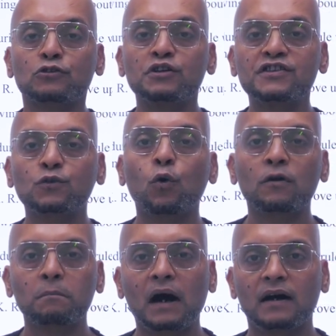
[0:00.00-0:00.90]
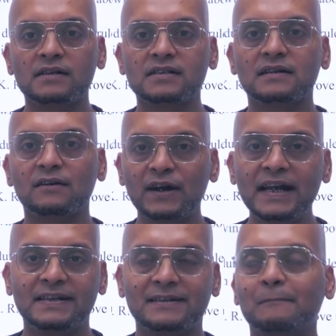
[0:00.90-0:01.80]
to score marks,
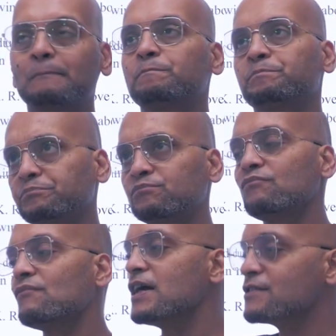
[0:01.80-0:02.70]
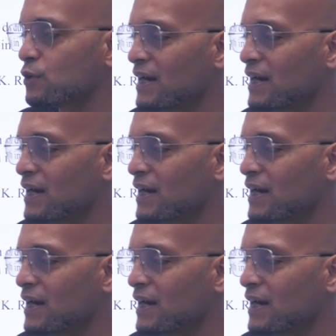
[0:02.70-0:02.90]
right? So